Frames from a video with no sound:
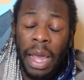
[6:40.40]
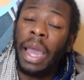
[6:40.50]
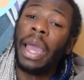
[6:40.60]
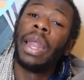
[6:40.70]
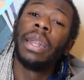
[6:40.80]

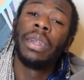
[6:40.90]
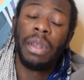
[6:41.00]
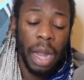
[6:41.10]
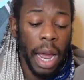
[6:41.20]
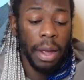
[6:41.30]
And,
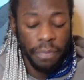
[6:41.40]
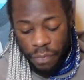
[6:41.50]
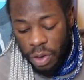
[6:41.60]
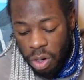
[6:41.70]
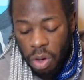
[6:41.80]
like,
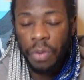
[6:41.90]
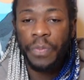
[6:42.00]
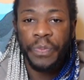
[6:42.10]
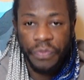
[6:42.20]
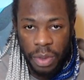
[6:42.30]
you
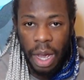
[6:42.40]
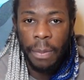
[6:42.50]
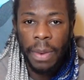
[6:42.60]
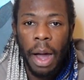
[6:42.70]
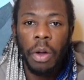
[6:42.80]
know,
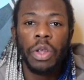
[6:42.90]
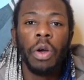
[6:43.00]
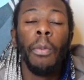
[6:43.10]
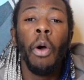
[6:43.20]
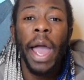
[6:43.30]
I'm now, you know,
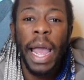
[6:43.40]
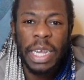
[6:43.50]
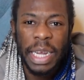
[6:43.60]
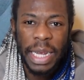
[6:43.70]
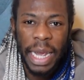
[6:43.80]
more
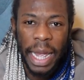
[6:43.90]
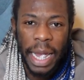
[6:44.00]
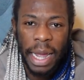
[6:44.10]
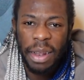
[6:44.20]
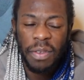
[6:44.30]

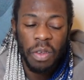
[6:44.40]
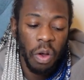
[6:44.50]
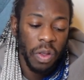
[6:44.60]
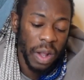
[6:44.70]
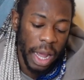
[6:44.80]
educated. So
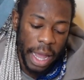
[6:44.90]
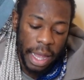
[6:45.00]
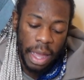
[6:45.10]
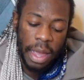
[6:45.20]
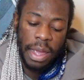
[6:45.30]
it's
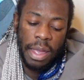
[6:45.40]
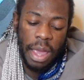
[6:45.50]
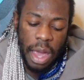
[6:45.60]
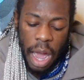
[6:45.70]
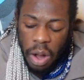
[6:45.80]
like,
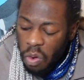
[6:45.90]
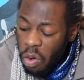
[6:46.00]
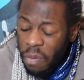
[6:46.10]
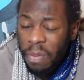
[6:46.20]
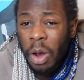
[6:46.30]
yeah, I don't
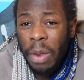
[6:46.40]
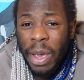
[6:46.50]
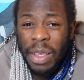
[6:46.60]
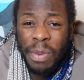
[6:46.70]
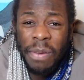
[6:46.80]
know if Molly
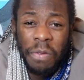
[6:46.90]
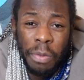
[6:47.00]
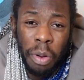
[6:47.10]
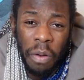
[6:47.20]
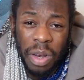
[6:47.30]
May's been through
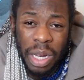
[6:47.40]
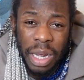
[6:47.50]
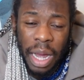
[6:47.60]
poverty.